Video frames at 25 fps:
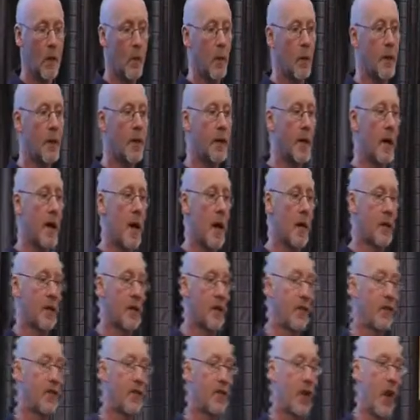When a
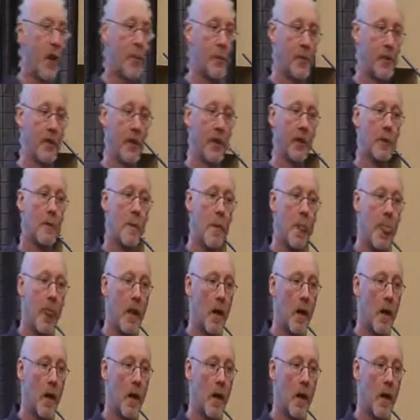Garda stops you